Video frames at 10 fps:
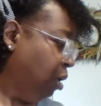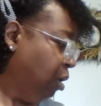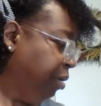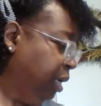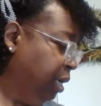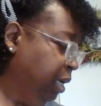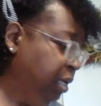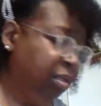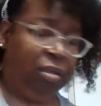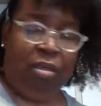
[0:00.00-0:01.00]
All right,
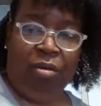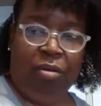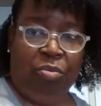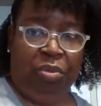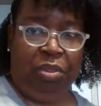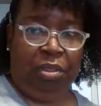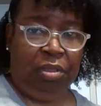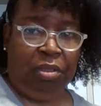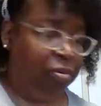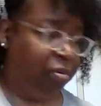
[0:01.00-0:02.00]
and it's no
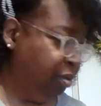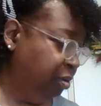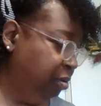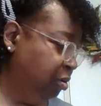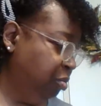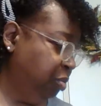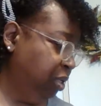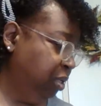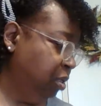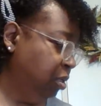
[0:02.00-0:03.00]
particular order. You know me.